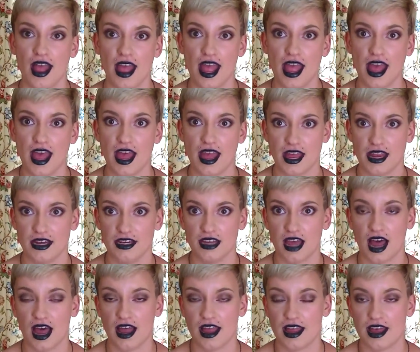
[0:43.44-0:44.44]
and
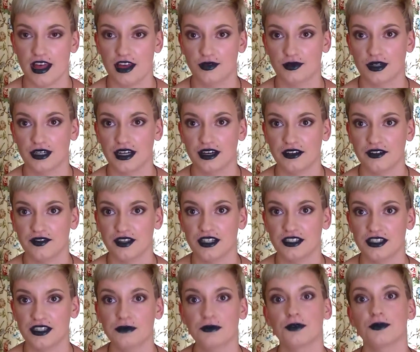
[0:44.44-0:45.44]
I had run out of
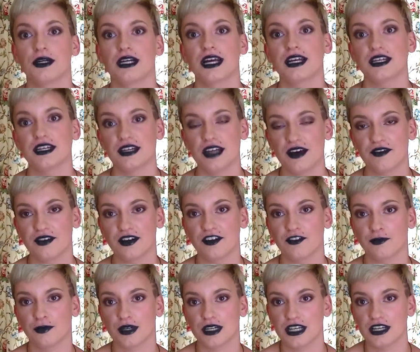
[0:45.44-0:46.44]
that sample but I didn't have
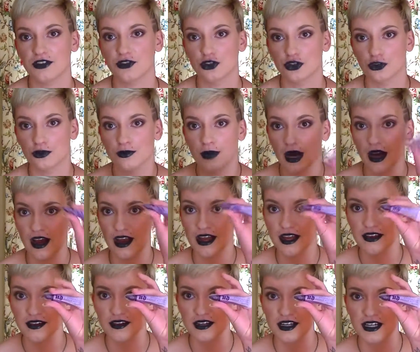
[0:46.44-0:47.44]
enough money to
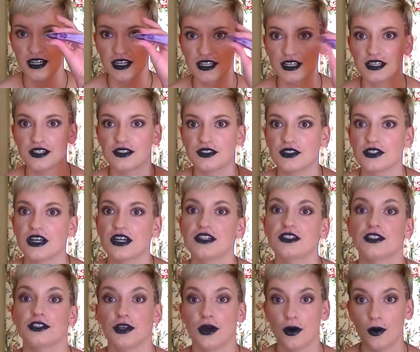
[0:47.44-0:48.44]
buy this
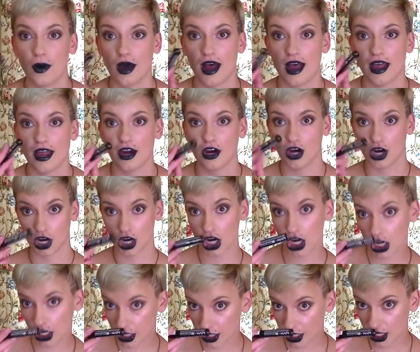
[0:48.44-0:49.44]
size so I
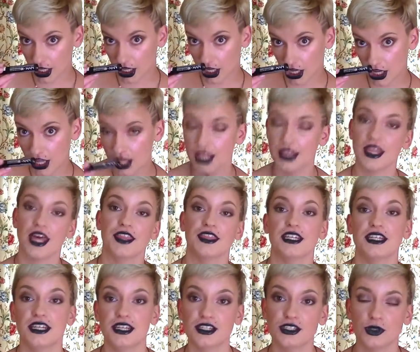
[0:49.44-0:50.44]
heard that the
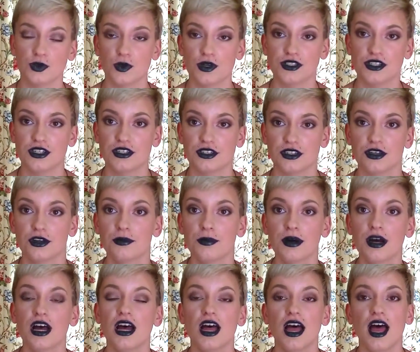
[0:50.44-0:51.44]
NYX was a dupe
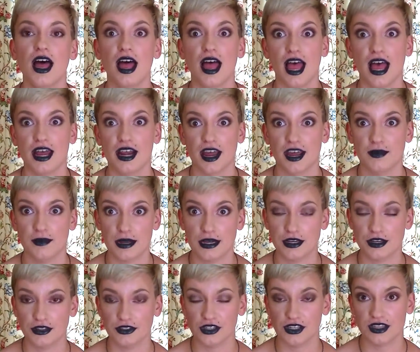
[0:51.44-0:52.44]
and I'd been
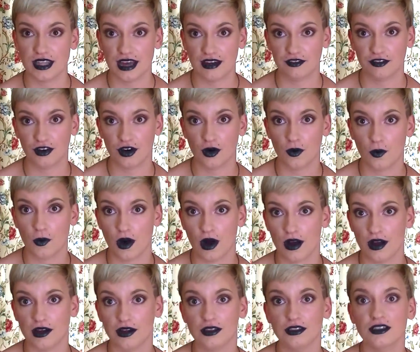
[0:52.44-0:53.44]
using that for a
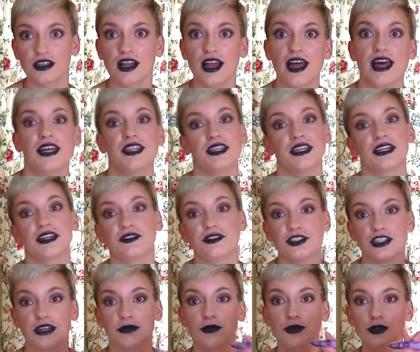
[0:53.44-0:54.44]
while and then I
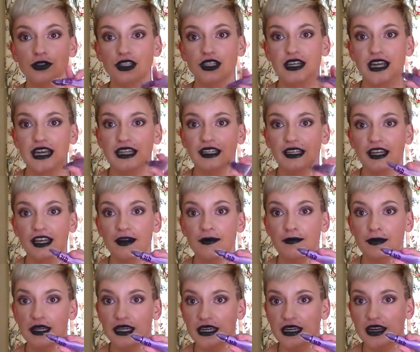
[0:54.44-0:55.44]
was able to get like a
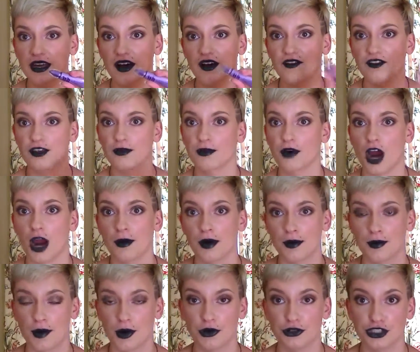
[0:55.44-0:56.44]
mini of the primer
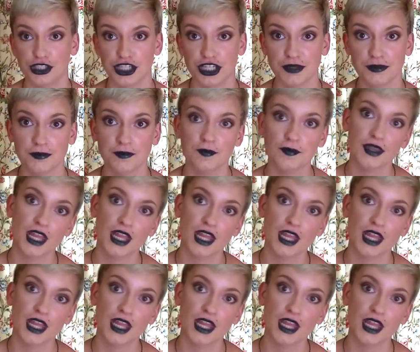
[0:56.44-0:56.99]
potion